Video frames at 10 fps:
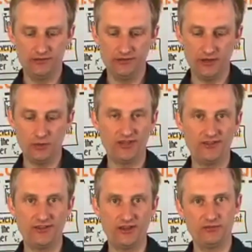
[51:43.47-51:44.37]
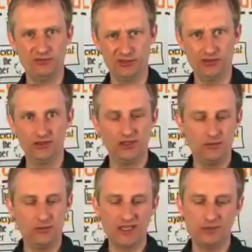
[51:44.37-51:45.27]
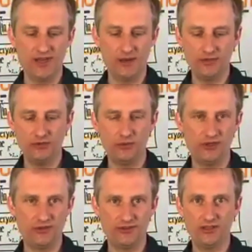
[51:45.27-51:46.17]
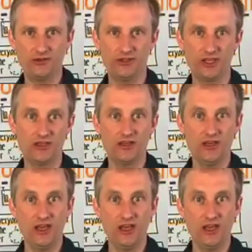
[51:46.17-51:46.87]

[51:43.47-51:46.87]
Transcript: 1 star is brr. Make up a number where you think, okay,